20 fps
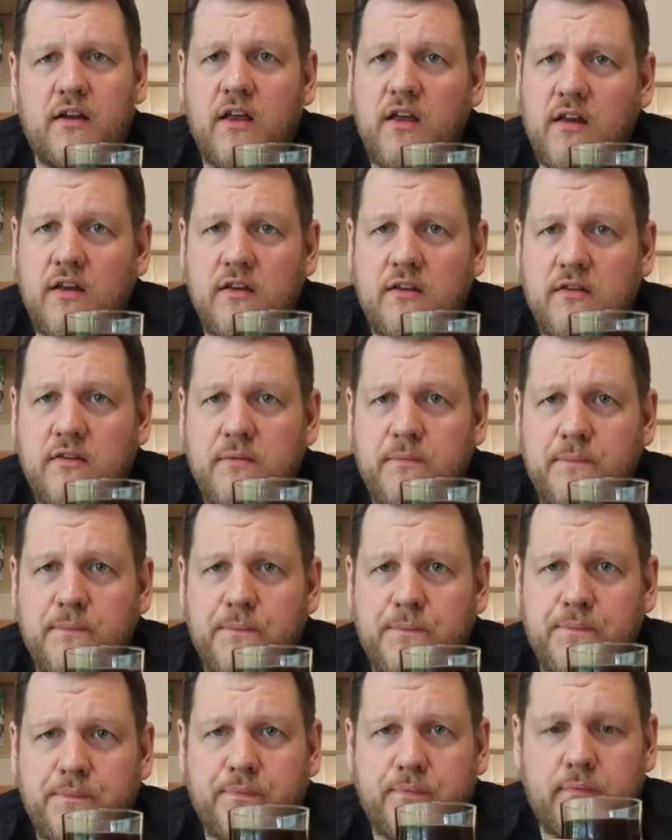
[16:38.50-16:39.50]
Guinness,
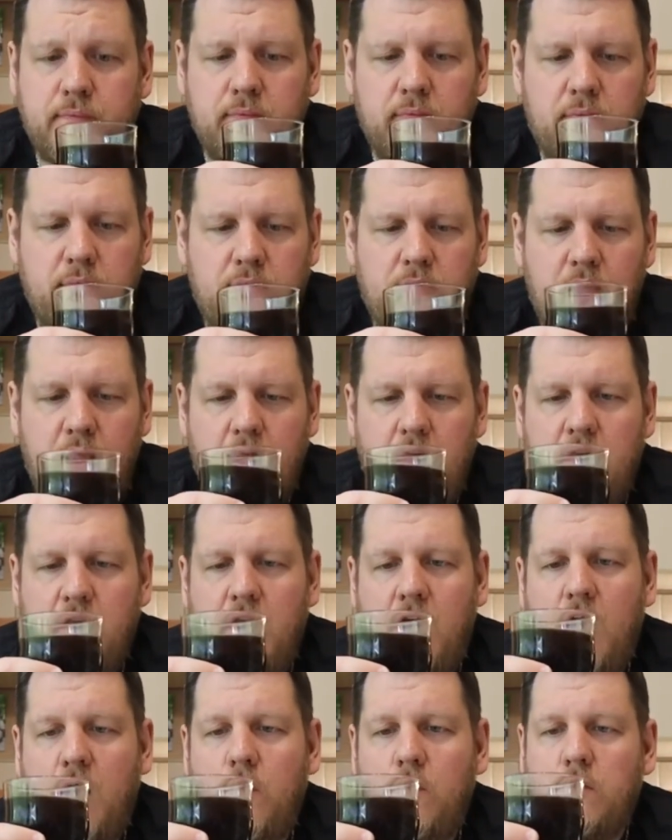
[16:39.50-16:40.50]
and
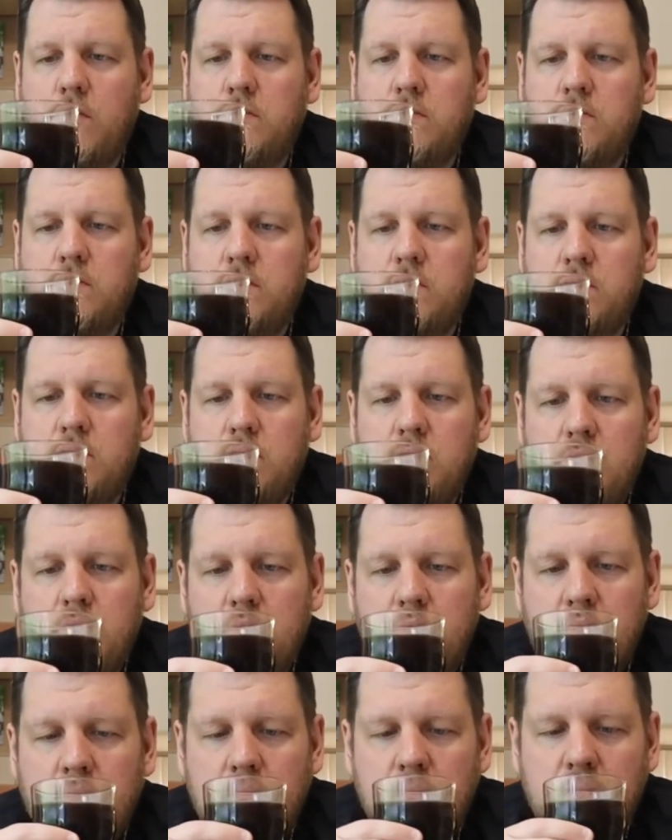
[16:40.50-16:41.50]
now
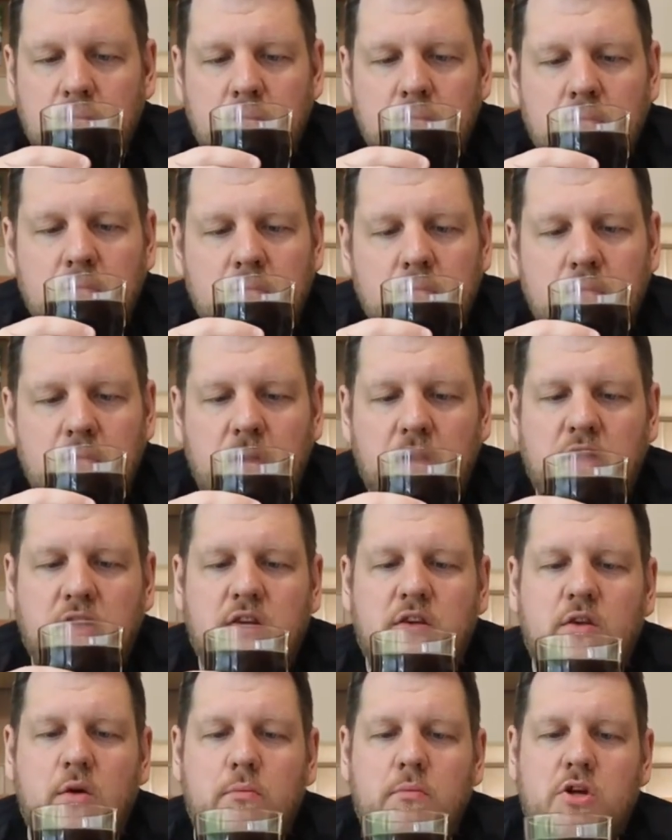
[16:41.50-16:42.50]
it's
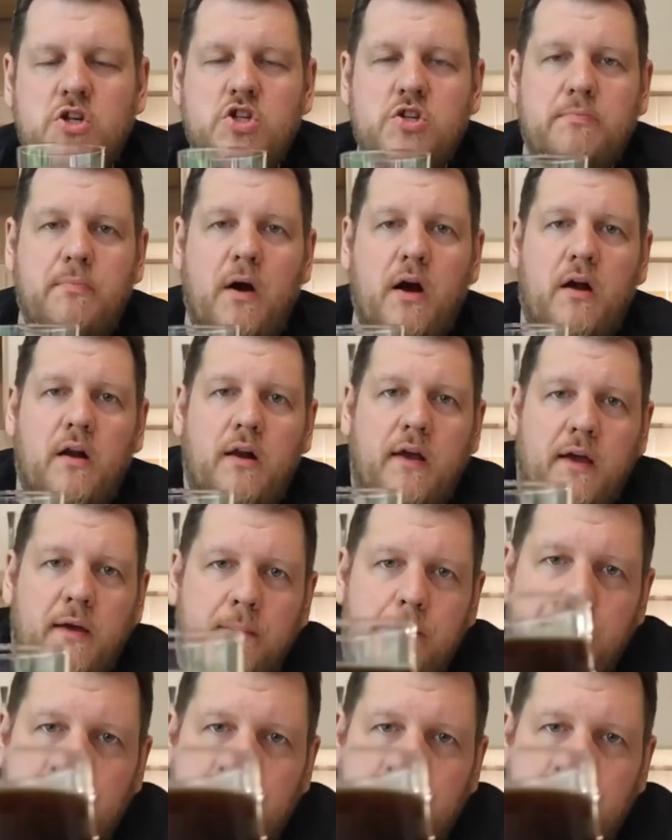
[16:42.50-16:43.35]
so much sparkling.